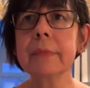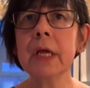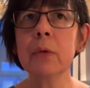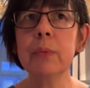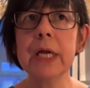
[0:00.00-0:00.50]

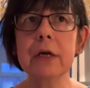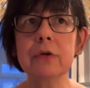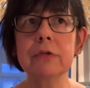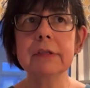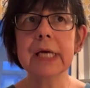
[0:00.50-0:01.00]
We are
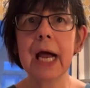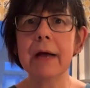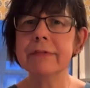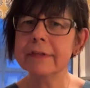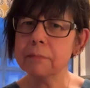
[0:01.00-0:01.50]
going to
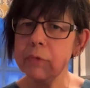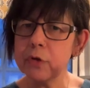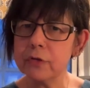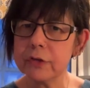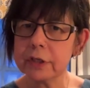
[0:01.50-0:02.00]
have some
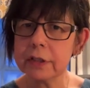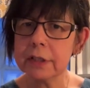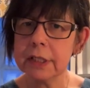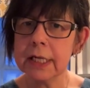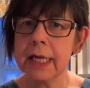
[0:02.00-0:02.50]
musical
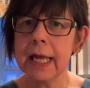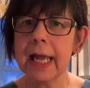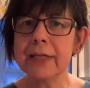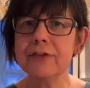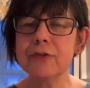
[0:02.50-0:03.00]

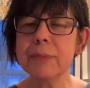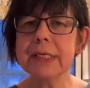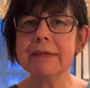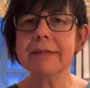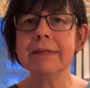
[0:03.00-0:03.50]

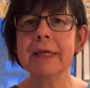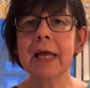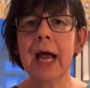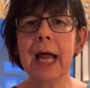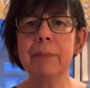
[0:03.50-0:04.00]
instruments
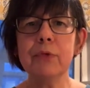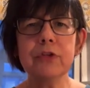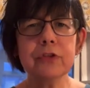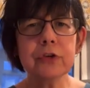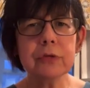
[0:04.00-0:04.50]
and
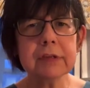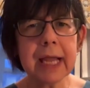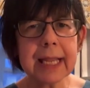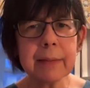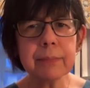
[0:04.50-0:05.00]
musical
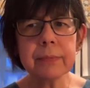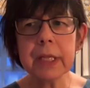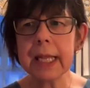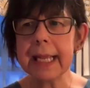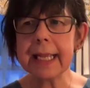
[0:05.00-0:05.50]
type
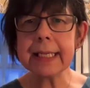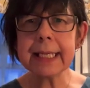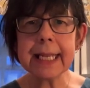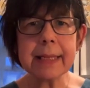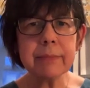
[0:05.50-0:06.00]

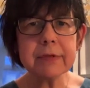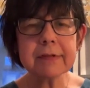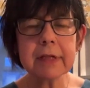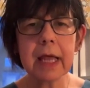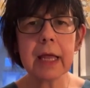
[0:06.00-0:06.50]

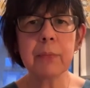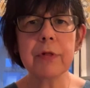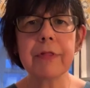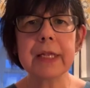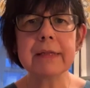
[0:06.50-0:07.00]
games
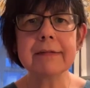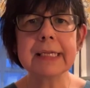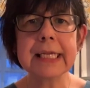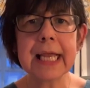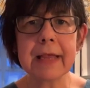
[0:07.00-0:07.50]
within
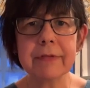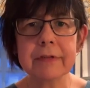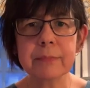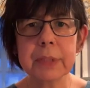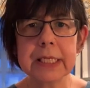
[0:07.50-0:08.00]
St
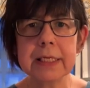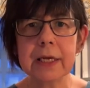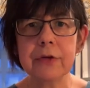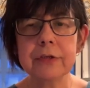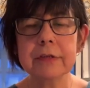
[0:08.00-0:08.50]
Kevin's
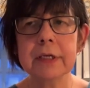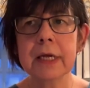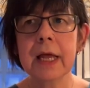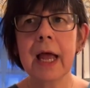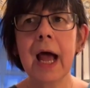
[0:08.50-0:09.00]
playground.
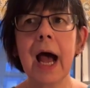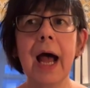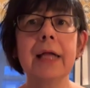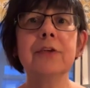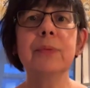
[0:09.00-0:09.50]

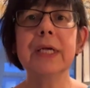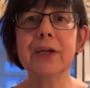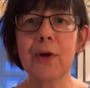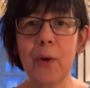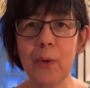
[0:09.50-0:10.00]
And we
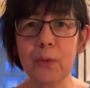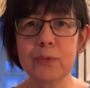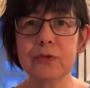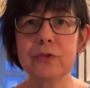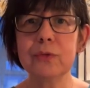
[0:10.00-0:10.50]
are
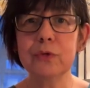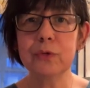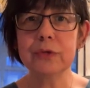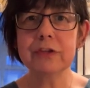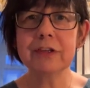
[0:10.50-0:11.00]
also
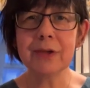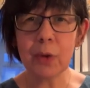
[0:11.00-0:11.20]
going to